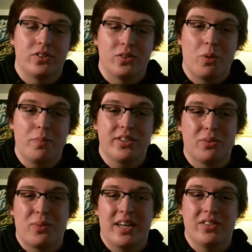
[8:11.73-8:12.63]
So don't be
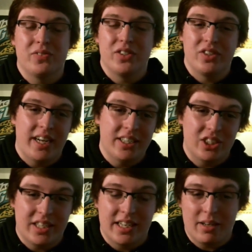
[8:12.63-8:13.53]
surprised if you see
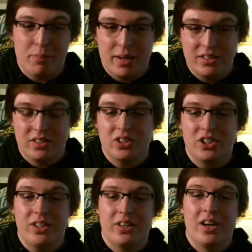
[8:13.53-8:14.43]
A.J. Cann get benched
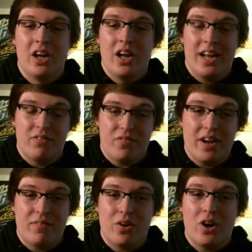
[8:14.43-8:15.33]
this year in
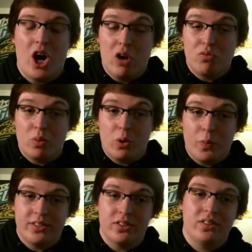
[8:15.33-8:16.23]
favor of Will
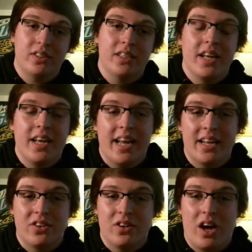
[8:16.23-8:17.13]
Richardson,
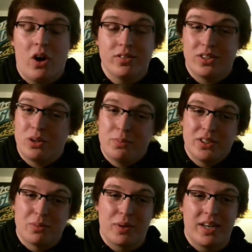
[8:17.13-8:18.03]
and also don't be
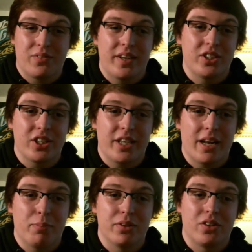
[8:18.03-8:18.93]
surprised if A.J.
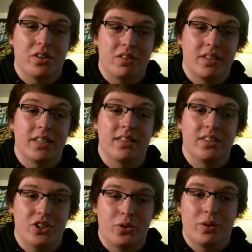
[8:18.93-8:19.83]
Cann puts on a clinic
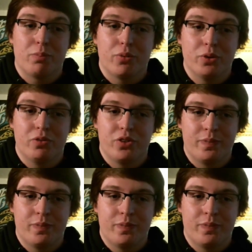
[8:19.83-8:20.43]
this year and improves.